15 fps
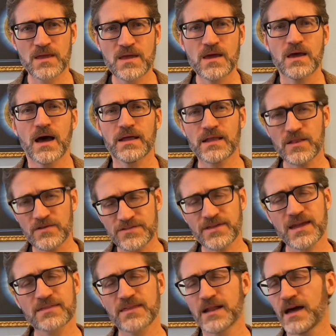Another
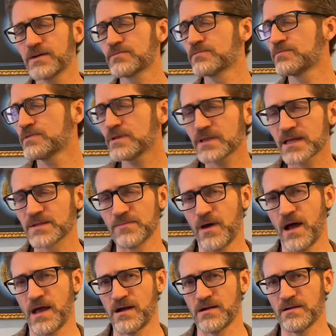thing that I really
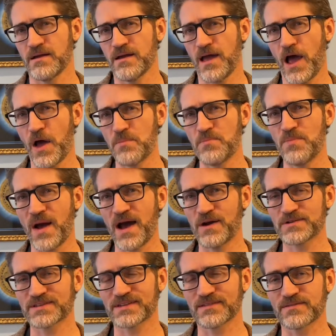admire
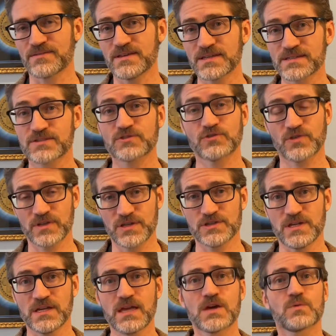about this
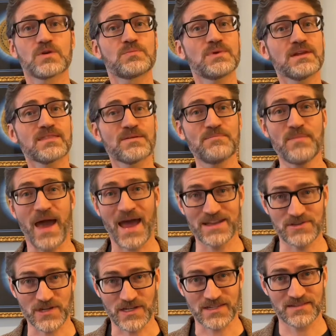trilogy would be the
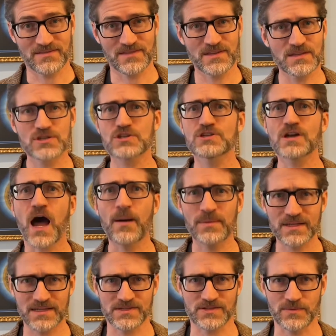magic, the
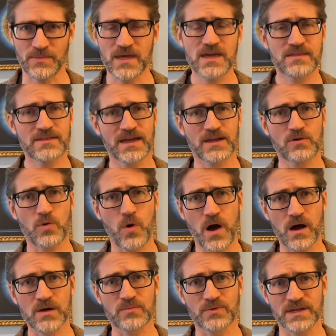shamanism that
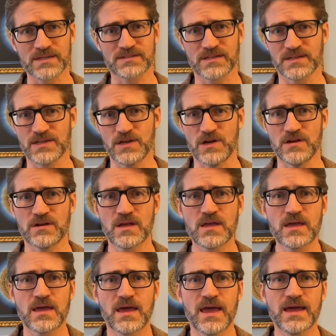Kuang brings in here.
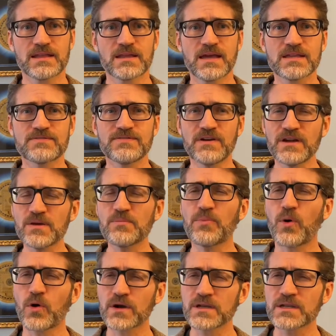And it's very
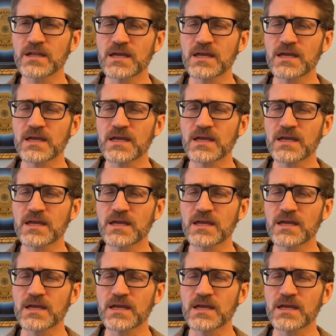important